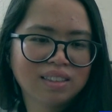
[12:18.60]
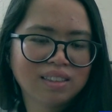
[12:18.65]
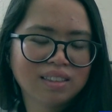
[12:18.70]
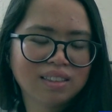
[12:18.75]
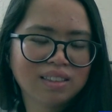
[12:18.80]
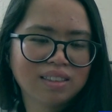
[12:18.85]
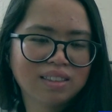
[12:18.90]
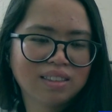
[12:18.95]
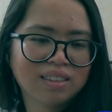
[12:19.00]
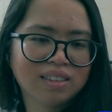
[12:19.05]

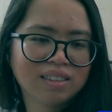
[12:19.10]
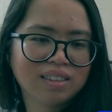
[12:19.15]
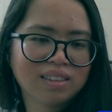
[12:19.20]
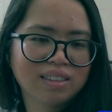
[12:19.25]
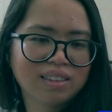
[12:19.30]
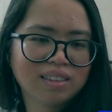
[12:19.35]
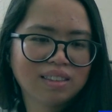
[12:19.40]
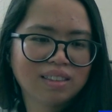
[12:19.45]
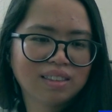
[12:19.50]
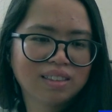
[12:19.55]

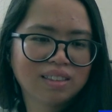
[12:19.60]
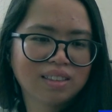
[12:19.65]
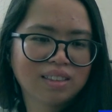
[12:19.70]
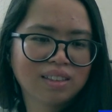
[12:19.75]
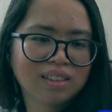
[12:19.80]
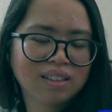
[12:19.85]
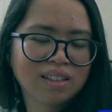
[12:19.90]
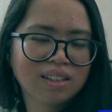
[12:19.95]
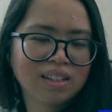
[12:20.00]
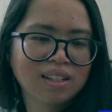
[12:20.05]

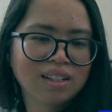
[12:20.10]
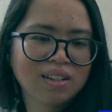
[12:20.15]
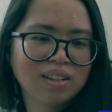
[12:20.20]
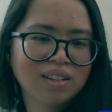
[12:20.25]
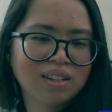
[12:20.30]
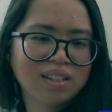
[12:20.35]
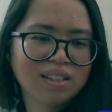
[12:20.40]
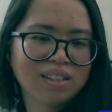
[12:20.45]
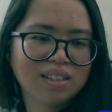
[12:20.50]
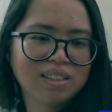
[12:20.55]

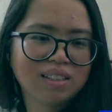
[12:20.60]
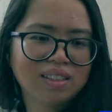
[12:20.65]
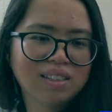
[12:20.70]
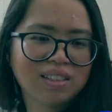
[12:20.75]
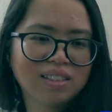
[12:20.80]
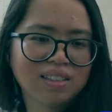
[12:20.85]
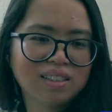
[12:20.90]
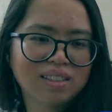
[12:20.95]
(not speaking)